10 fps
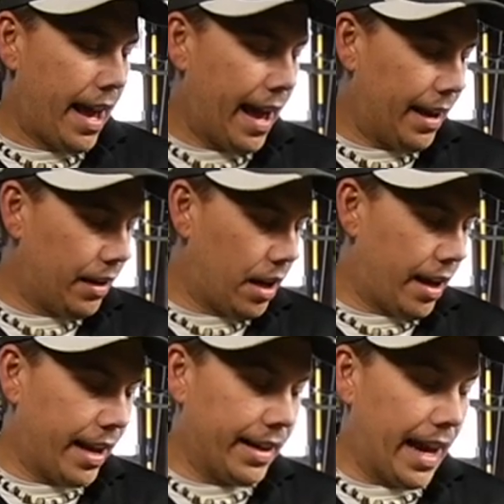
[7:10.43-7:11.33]
And
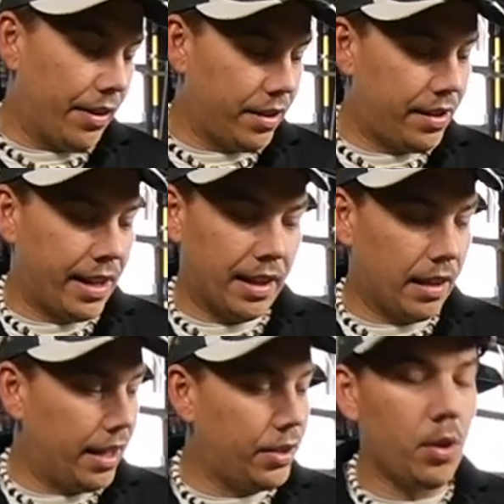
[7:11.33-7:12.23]
yeah, this thing,
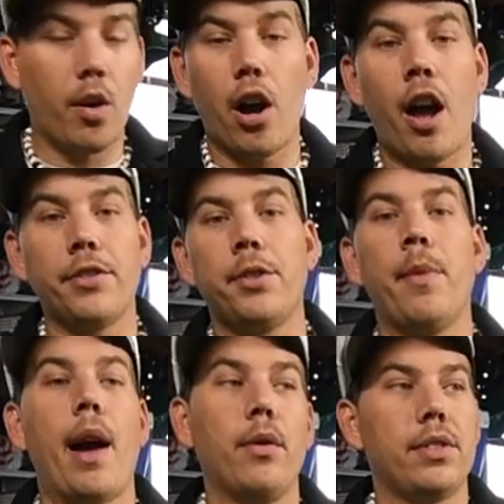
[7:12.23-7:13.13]
these two are awesome.
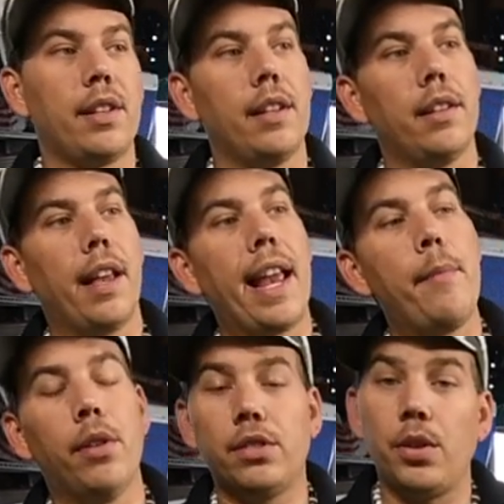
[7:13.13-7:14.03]
I was
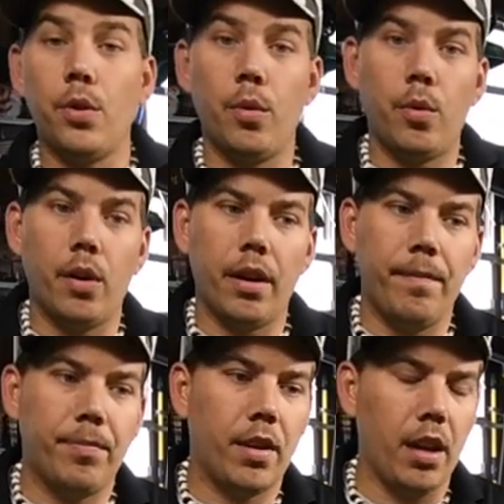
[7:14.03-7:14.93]
able to
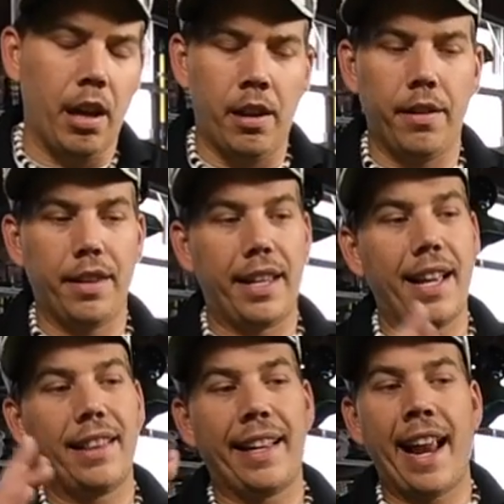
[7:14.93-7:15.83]

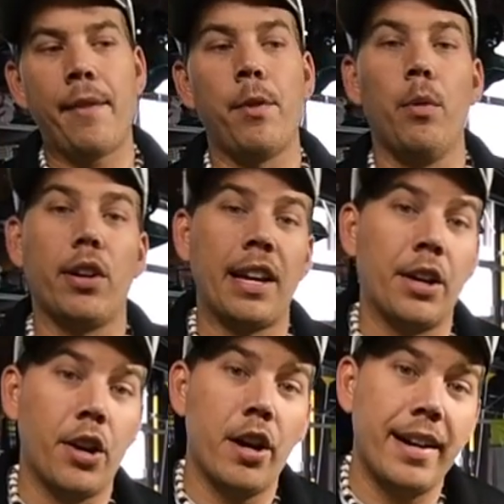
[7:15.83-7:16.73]
get the game room
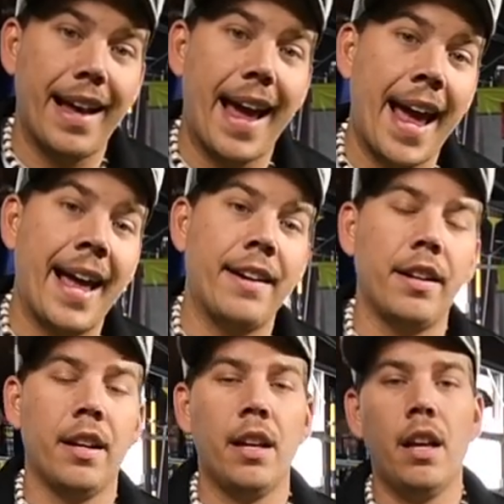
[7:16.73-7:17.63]
looking good and
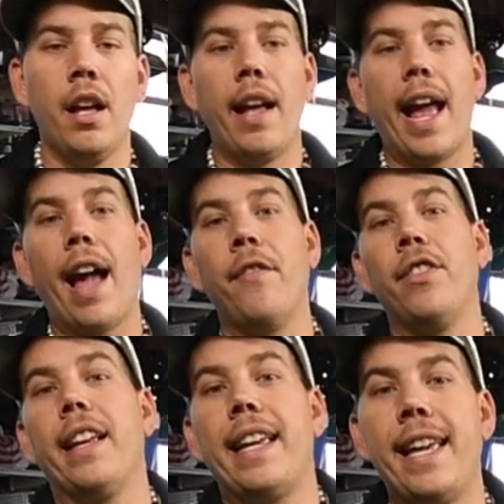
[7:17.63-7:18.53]
having
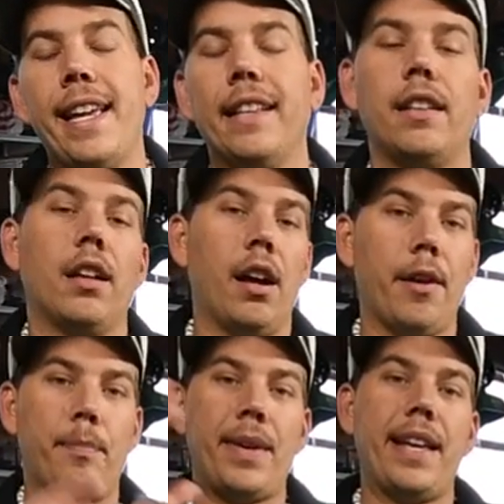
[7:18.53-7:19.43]
the heat
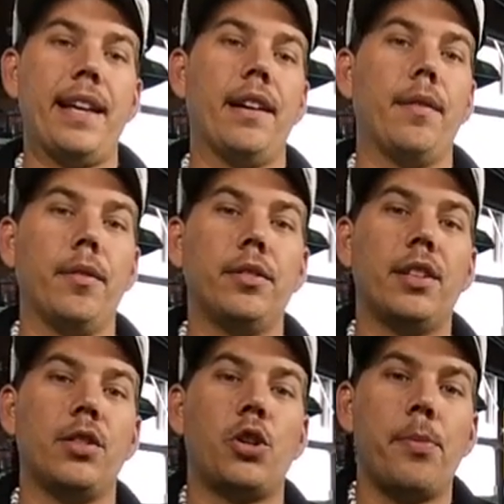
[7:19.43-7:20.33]
be
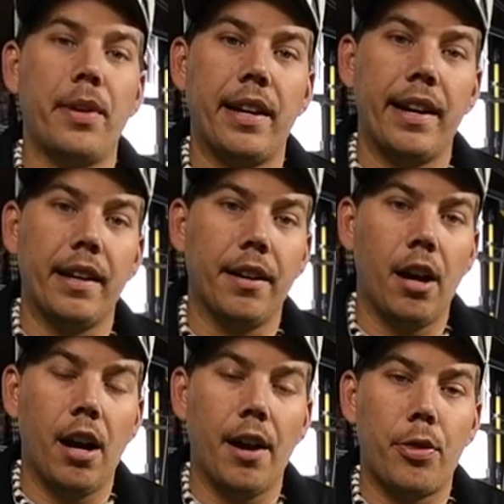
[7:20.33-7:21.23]
distributed
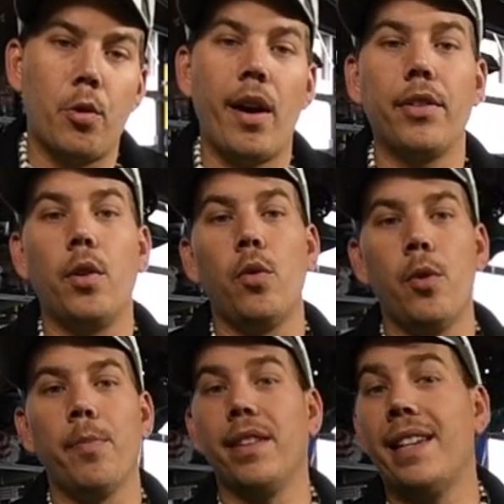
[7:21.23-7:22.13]
throughout the
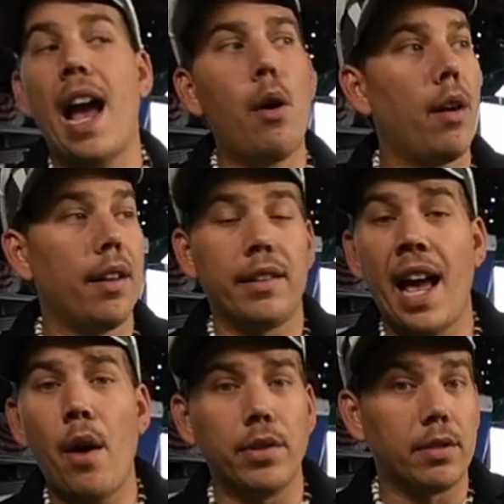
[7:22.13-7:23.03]
room, because now
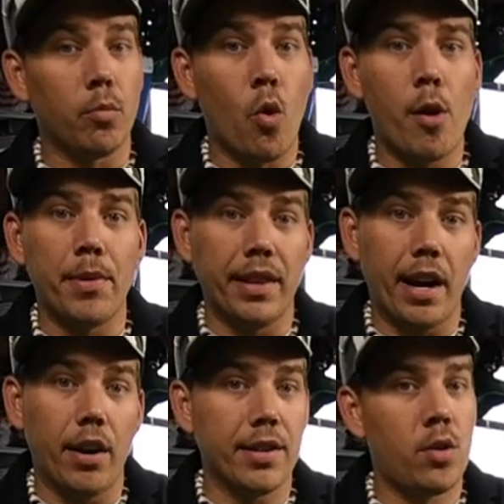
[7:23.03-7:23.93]
it's warm in
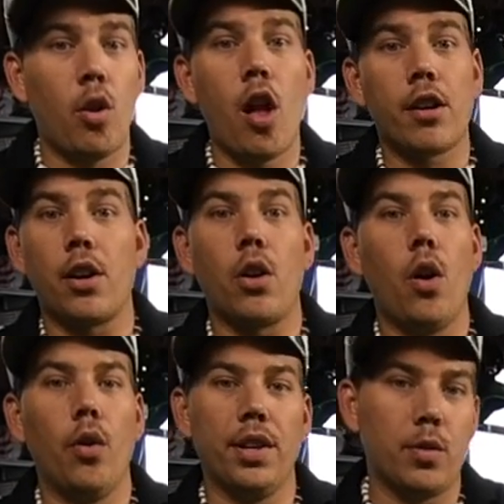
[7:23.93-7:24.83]
there. It's no longer
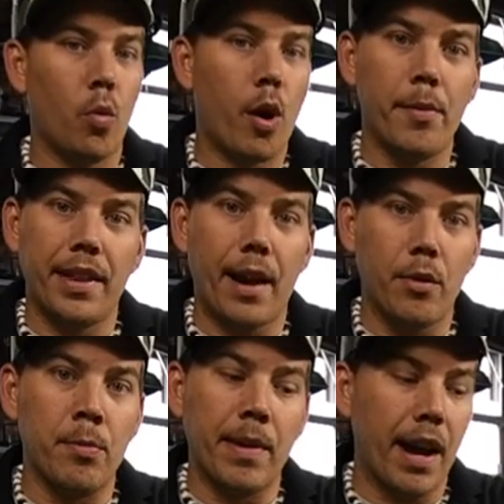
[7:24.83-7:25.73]
cold. It's warm in that
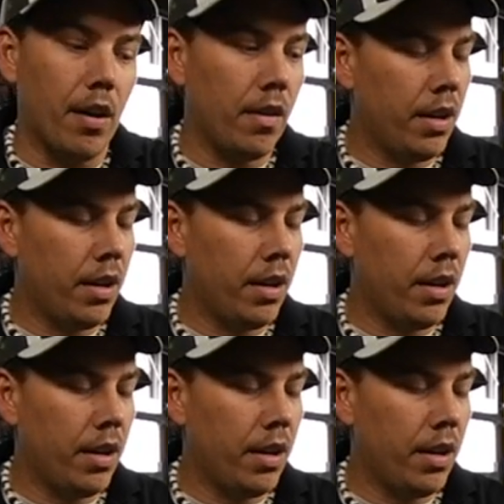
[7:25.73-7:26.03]
room now.